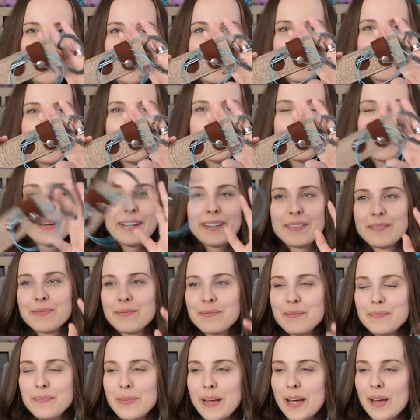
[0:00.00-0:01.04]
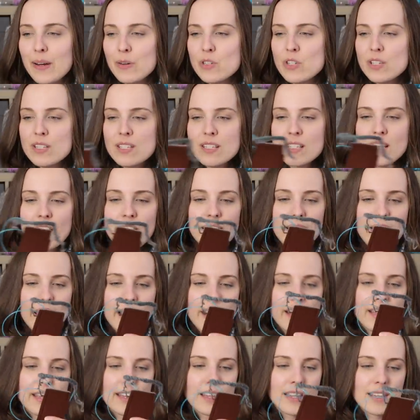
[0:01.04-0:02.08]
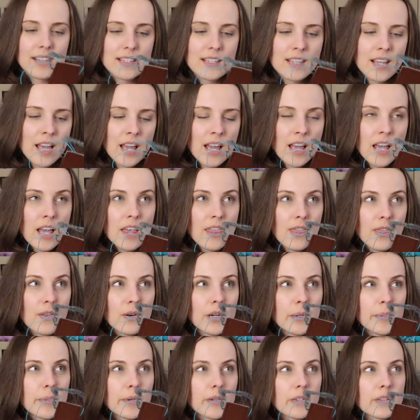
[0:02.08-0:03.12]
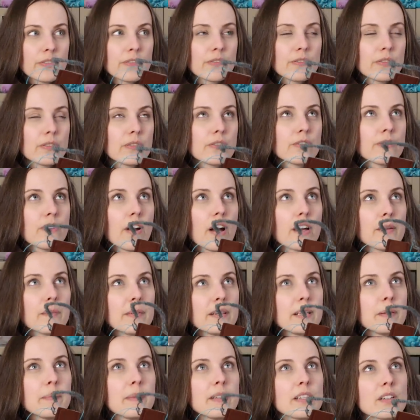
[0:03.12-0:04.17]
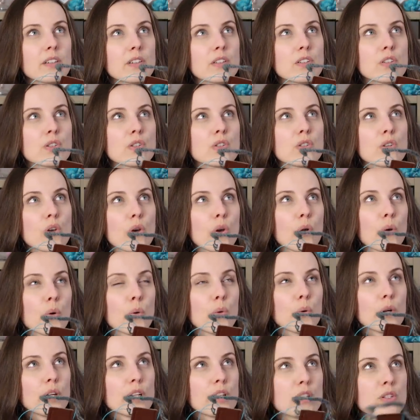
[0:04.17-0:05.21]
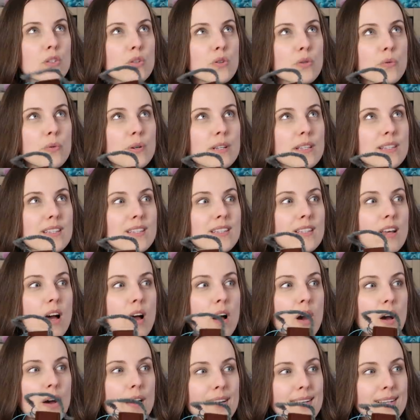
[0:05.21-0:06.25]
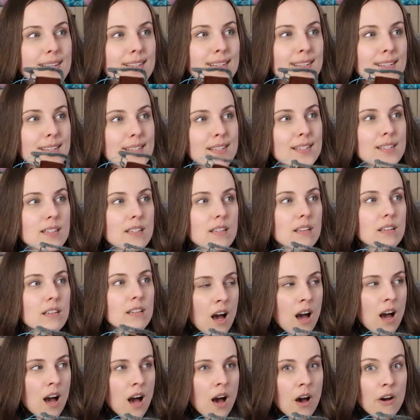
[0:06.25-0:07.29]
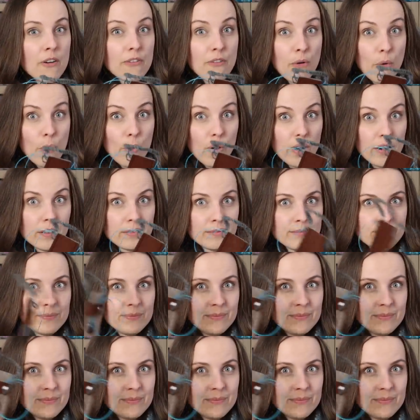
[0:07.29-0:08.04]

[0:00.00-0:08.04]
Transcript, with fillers: oh yeah, in my pouch is HiyaHiya 3.5 millimeters, so it is US size four.